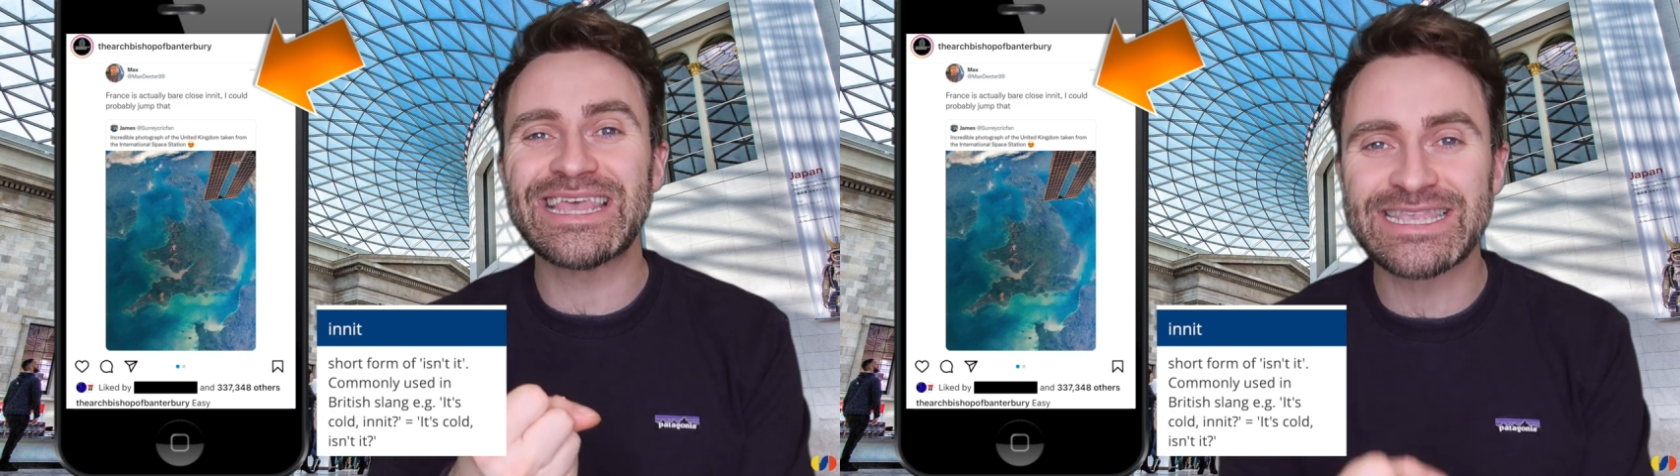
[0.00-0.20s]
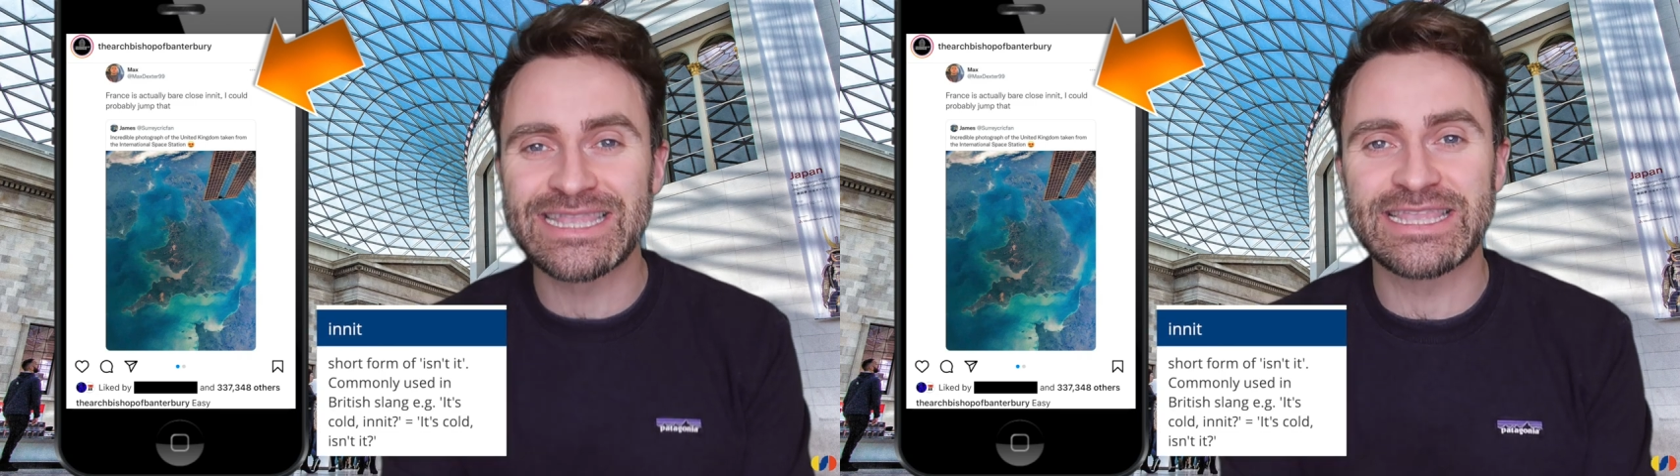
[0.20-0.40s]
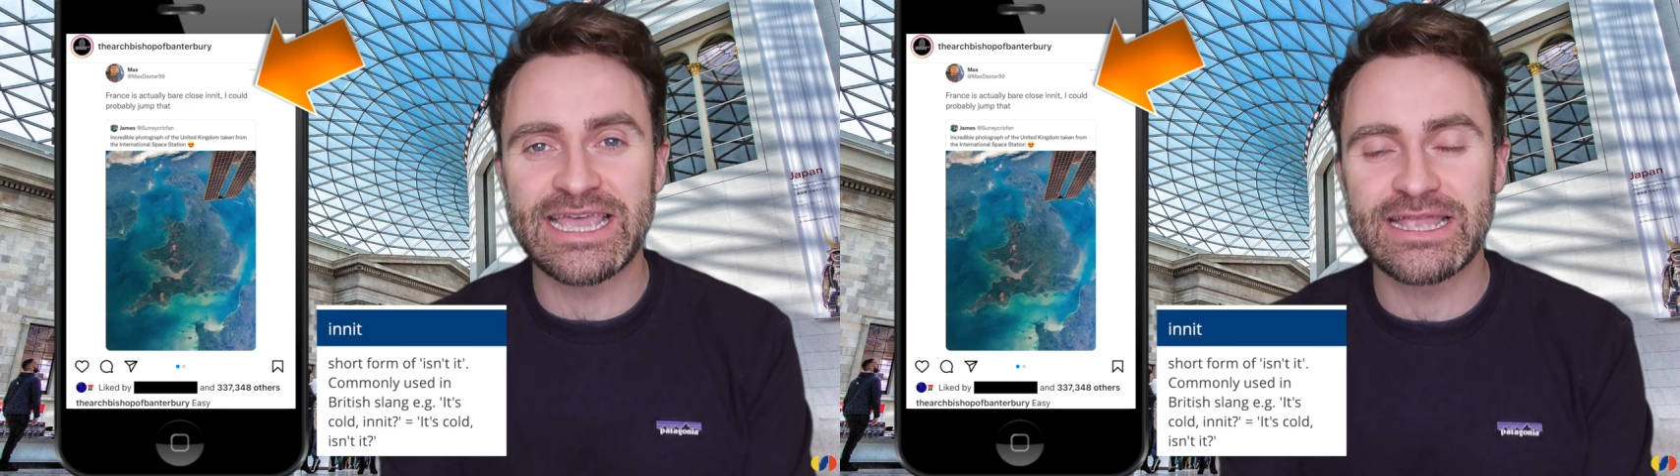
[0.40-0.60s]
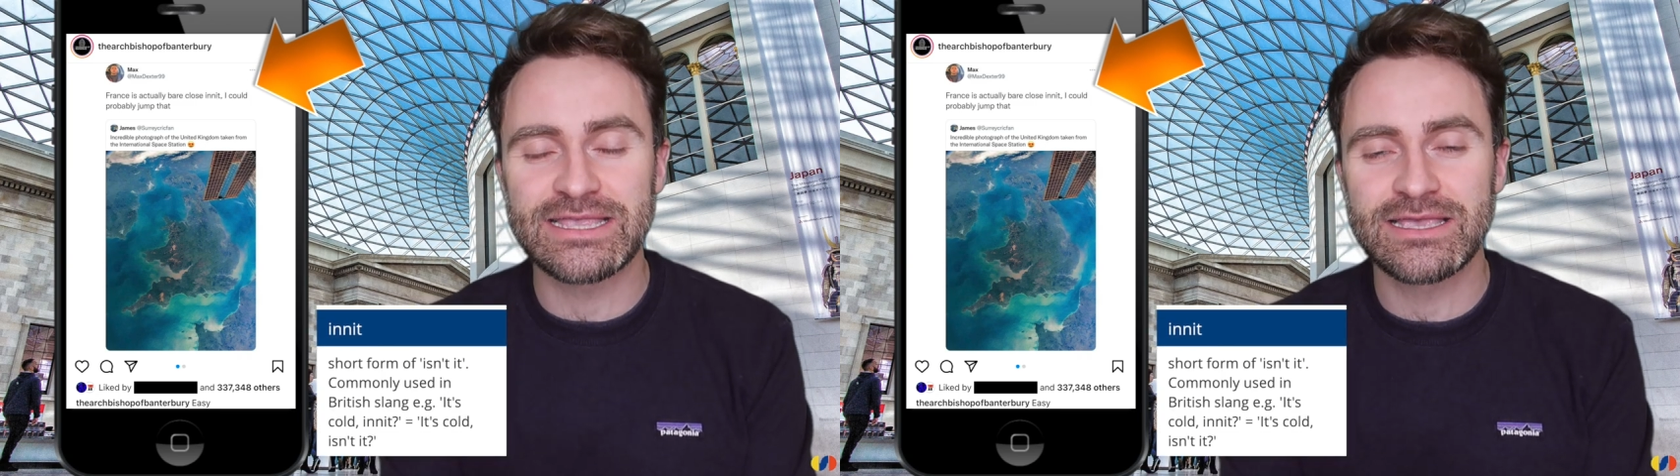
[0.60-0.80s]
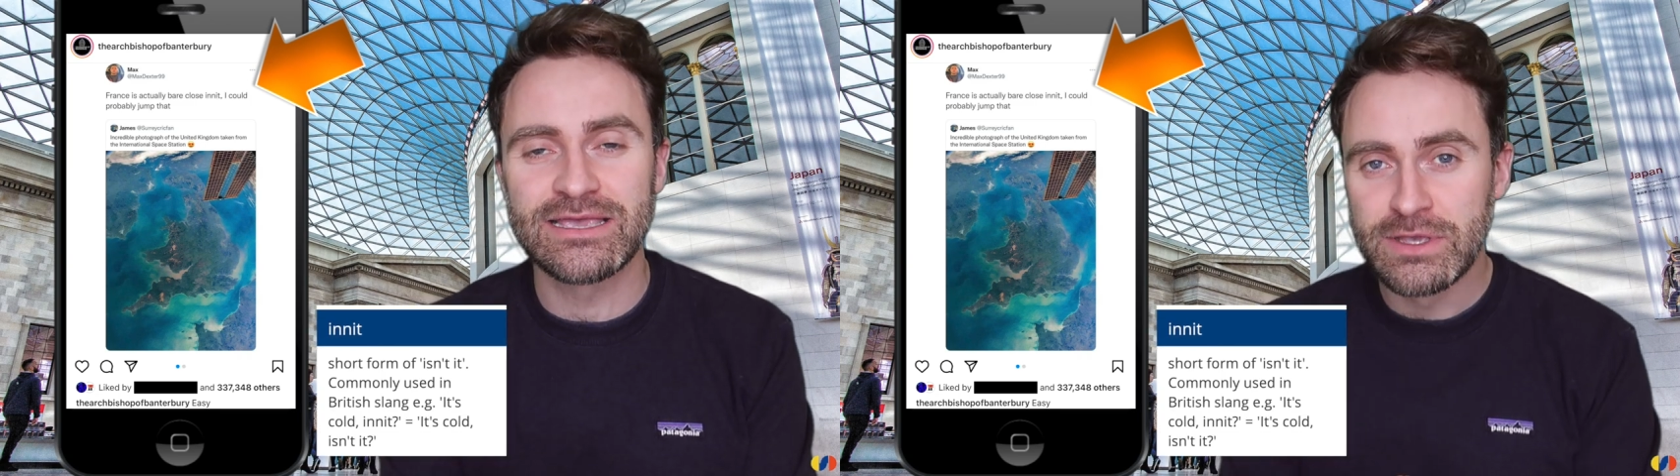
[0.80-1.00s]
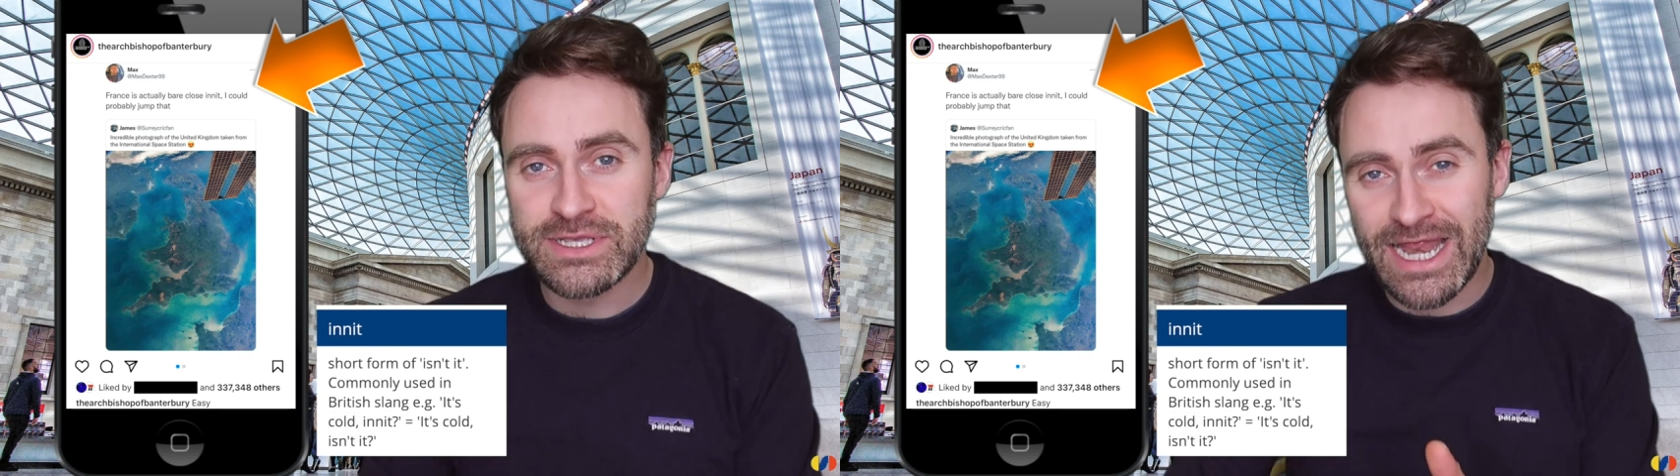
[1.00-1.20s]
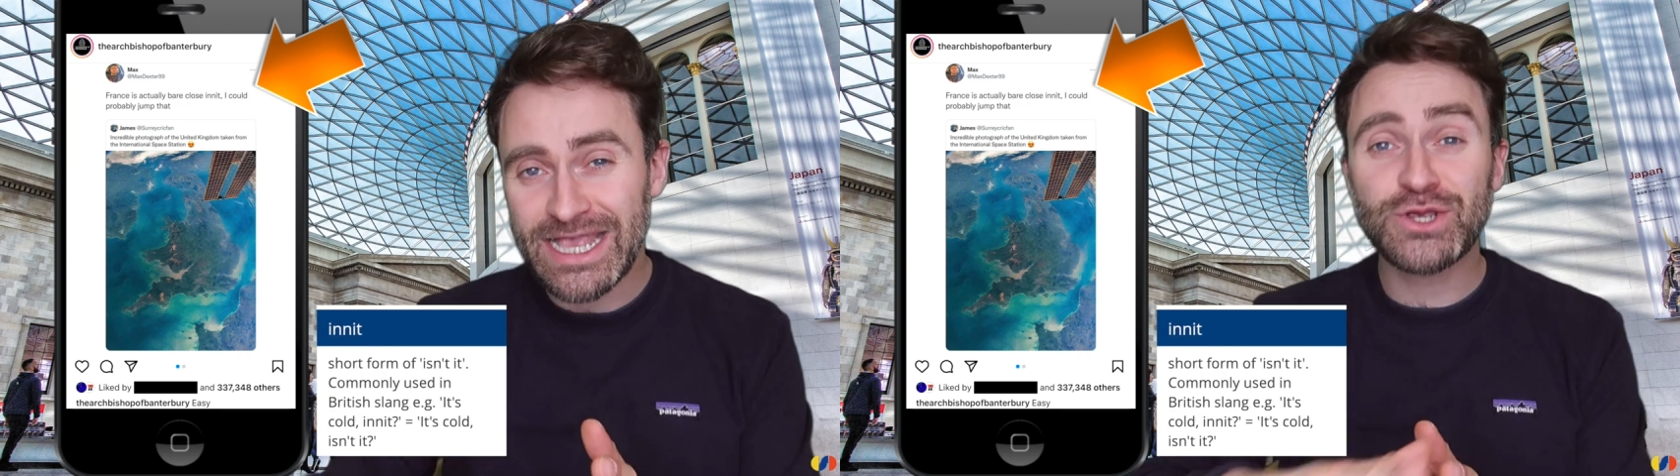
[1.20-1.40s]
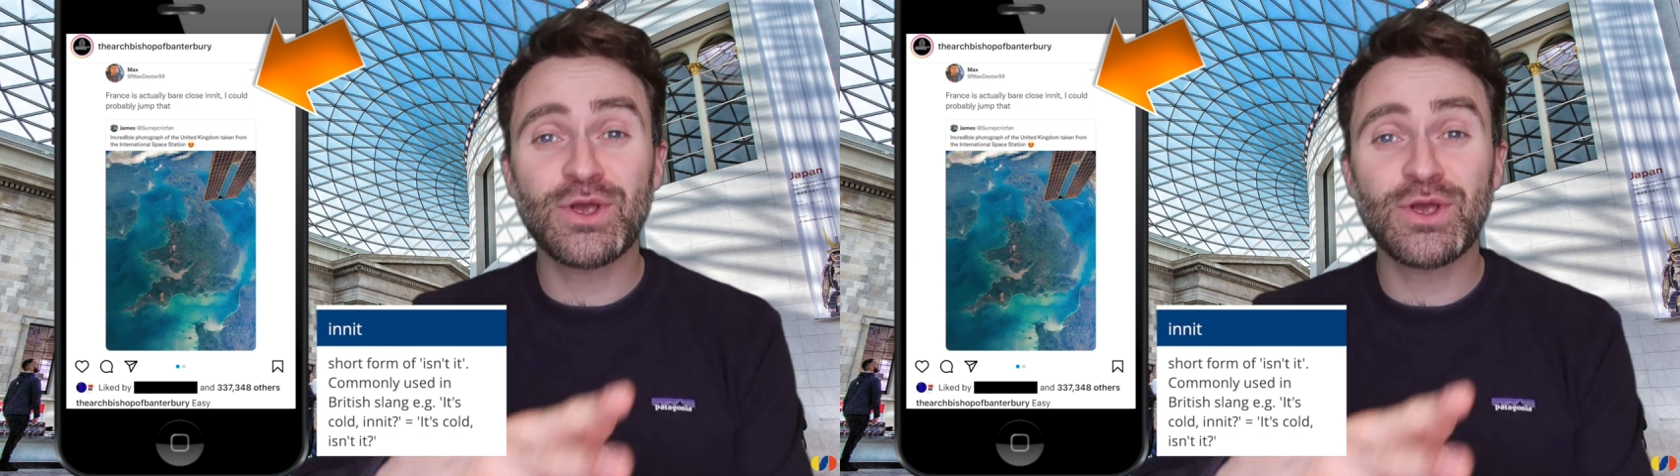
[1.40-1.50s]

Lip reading: isn't it. So let's